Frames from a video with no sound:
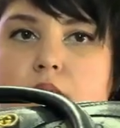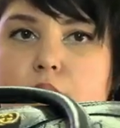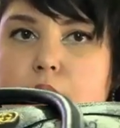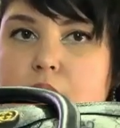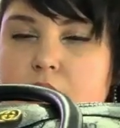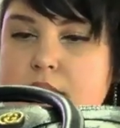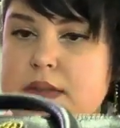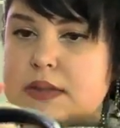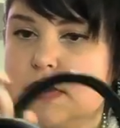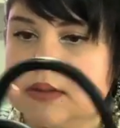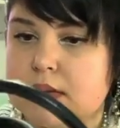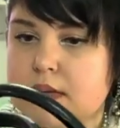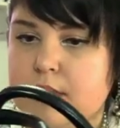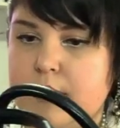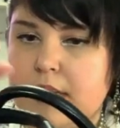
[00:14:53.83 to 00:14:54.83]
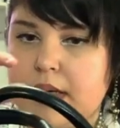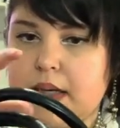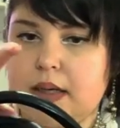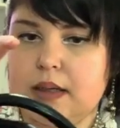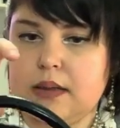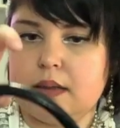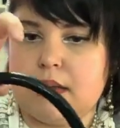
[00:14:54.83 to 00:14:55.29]
Boston
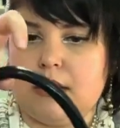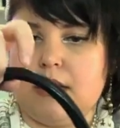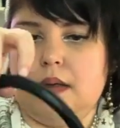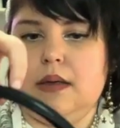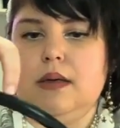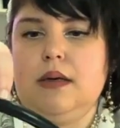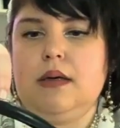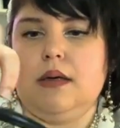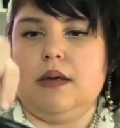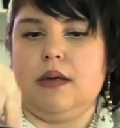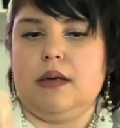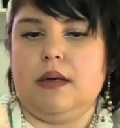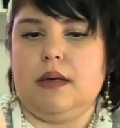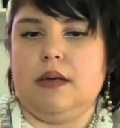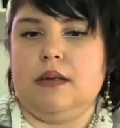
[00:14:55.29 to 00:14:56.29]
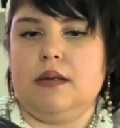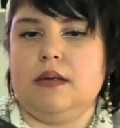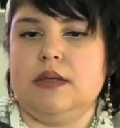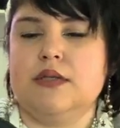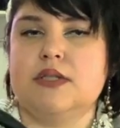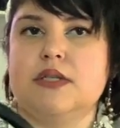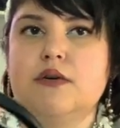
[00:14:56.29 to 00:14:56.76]
bag. And
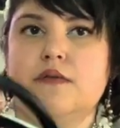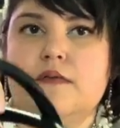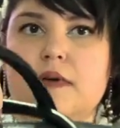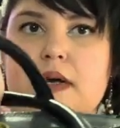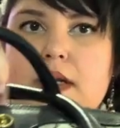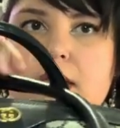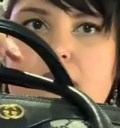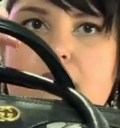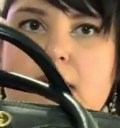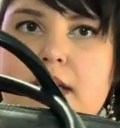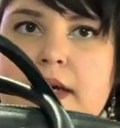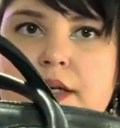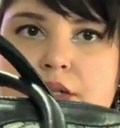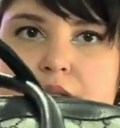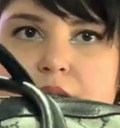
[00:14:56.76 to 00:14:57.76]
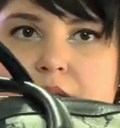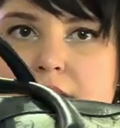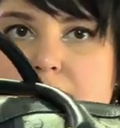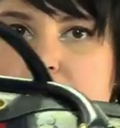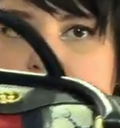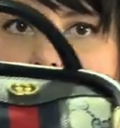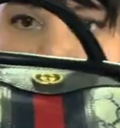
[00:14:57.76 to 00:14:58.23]
it's so funny, they actually, they
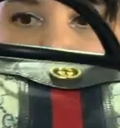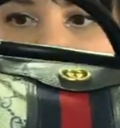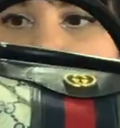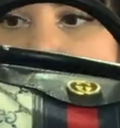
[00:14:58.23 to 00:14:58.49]
still